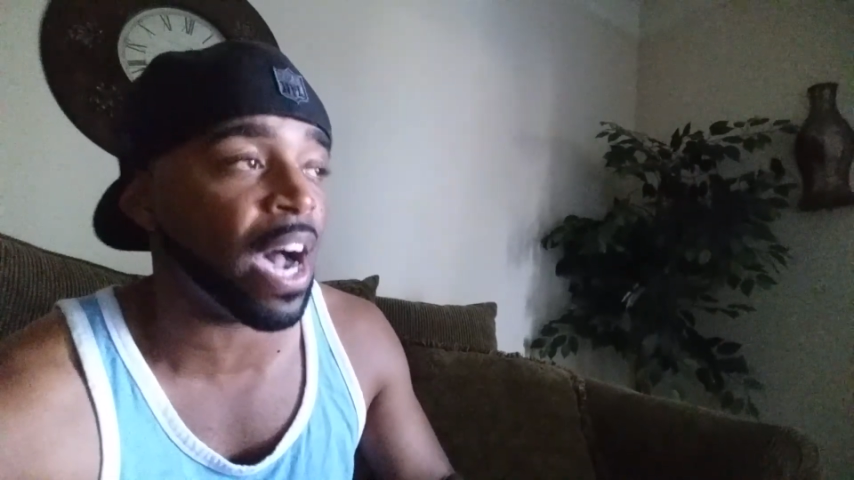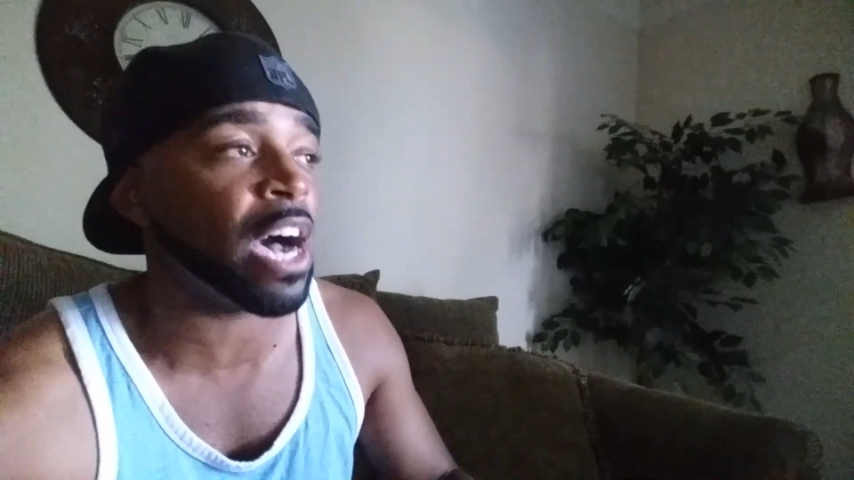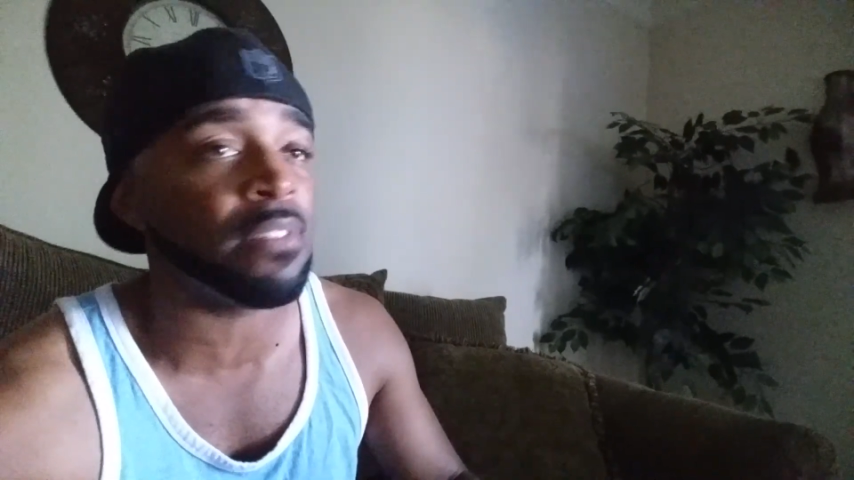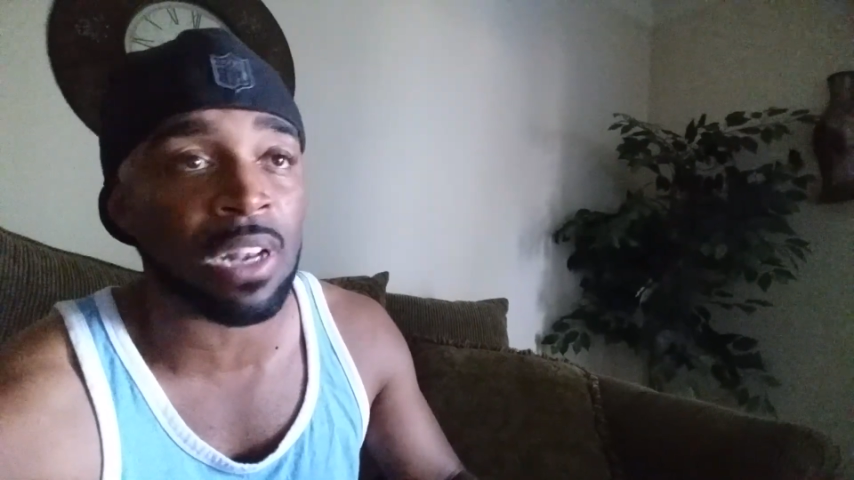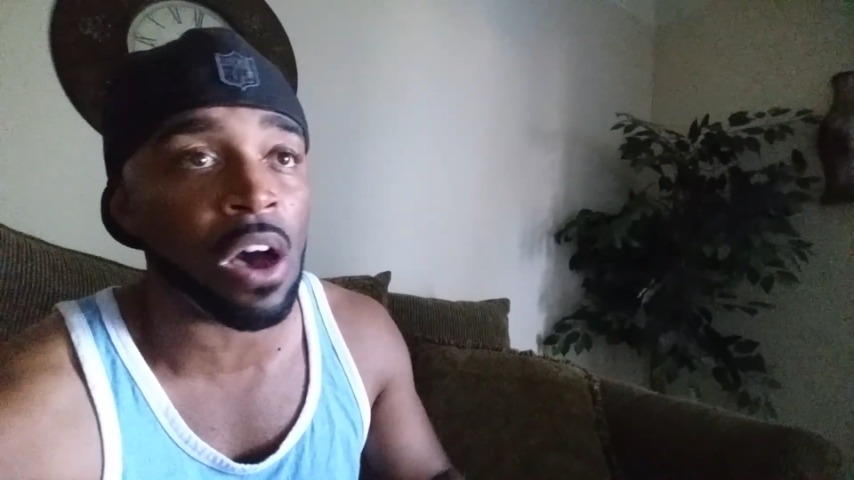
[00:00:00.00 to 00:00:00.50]

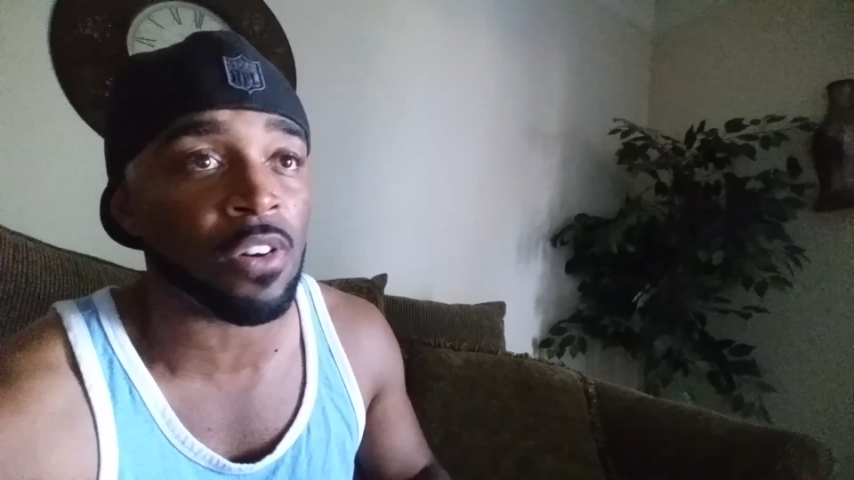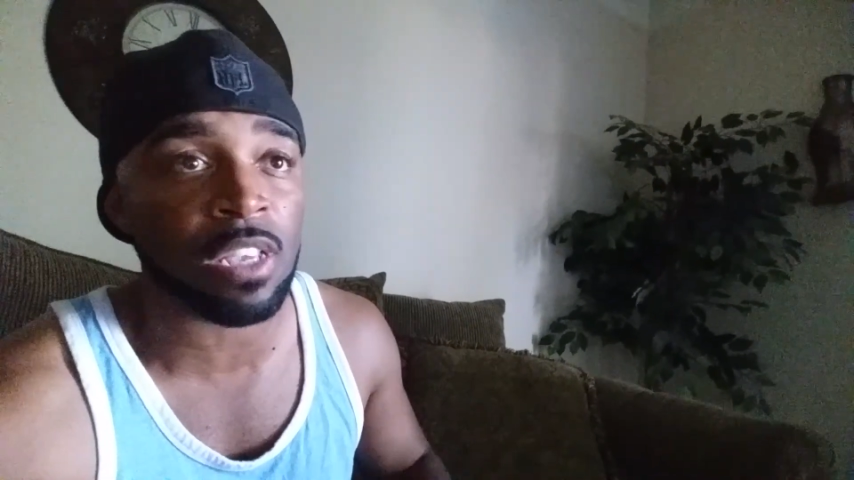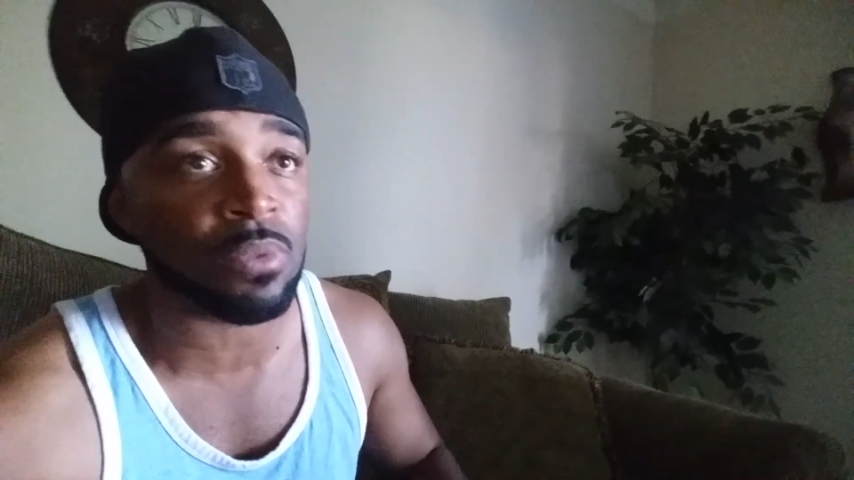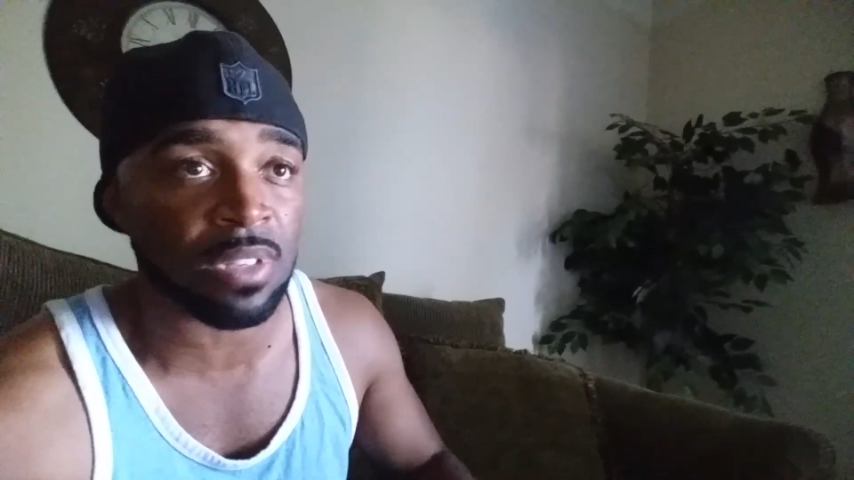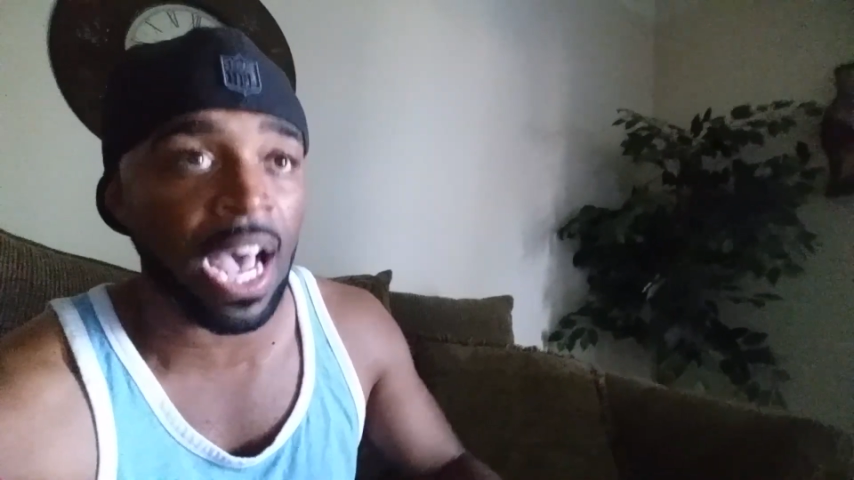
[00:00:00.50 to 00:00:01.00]
however long he was